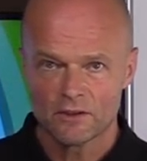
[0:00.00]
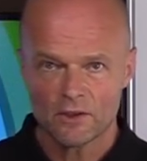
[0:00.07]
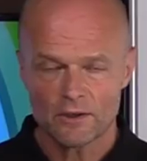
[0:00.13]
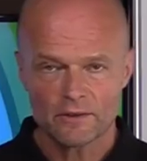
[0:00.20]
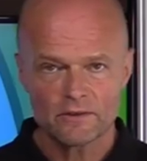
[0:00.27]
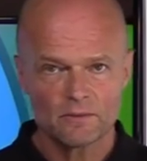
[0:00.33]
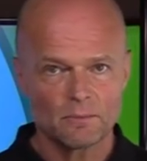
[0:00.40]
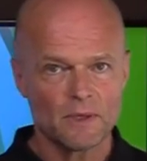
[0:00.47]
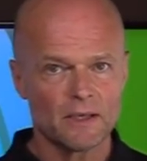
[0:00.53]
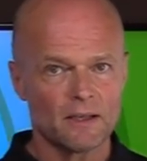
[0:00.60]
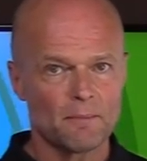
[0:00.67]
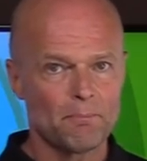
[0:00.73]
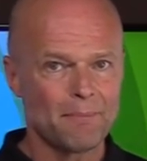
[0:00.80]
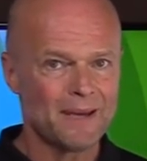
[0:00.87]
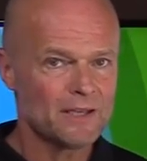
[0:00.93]
Dr.
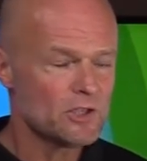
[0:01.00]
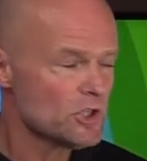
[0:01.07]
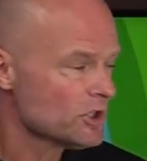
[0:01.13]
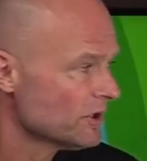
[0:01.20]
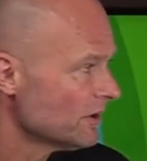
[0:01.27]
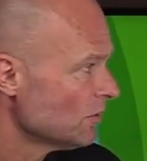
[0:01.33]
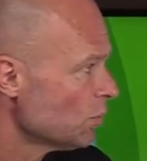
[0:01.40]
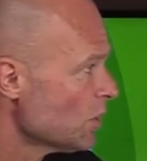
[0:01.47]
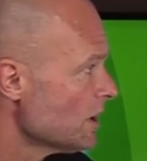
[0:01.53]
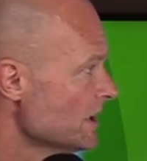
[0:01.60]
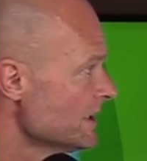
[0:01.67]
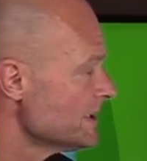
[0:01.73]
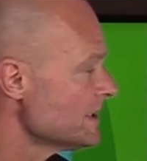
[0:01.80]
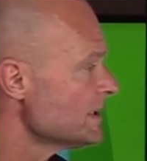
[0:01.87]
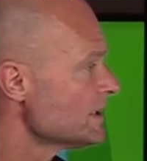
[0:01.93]
Mike mentioned
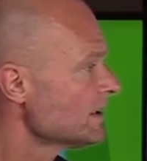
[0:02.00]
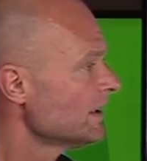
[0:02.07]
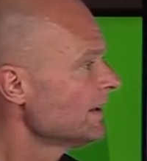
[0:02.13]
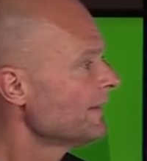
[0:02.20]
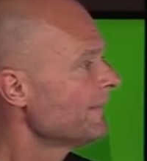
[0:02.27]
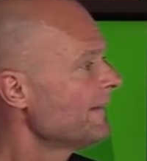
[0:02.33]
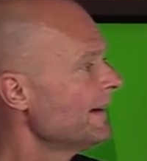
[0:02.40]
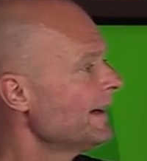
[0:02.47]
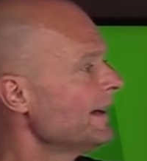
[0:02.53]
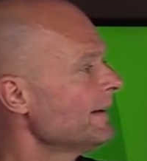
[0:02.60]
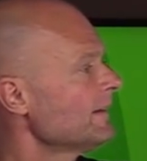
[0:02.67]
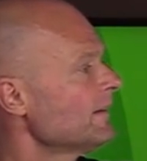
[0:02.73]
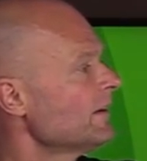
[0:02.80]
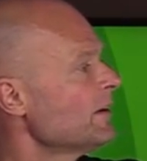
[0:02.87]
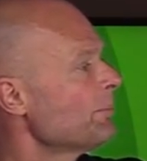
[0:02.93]
was
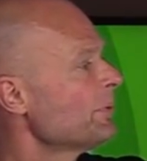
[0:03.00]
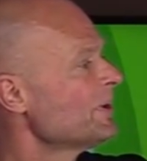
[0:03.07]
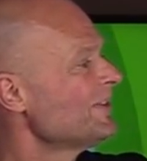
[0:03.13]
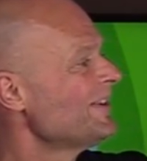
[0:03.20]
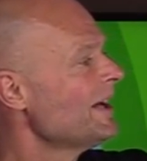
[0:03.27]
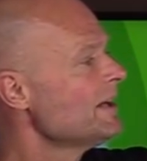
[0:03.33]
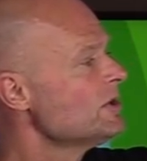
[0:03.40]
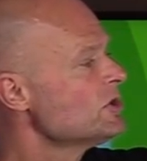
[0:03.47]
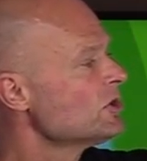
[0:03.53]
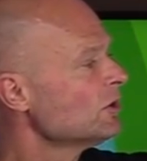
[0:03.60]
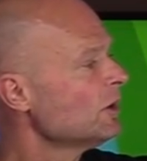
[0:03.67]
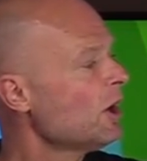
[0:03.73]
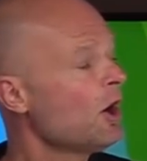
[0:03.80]
that the potential